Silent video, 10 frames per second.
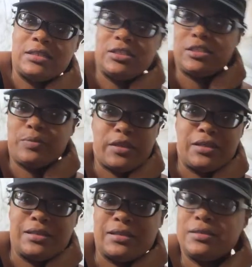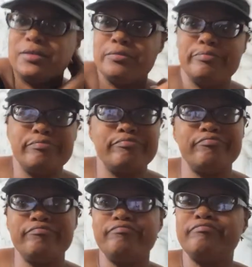it's just because
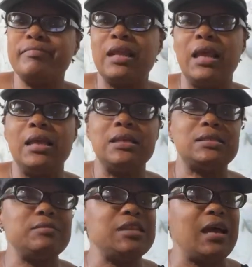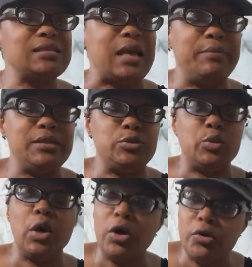sometimes I be
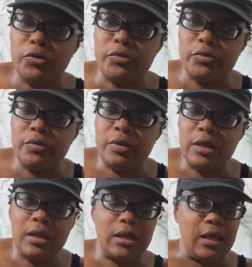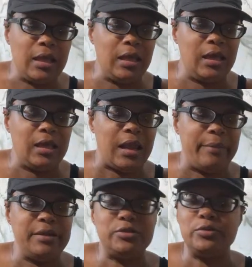too cold and
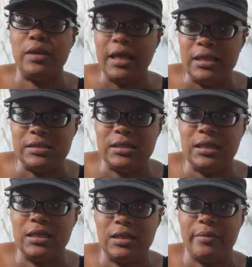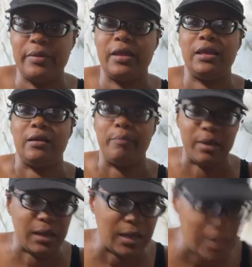I be too lazy to get up and get a
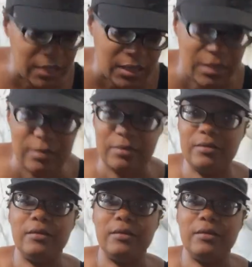blanket,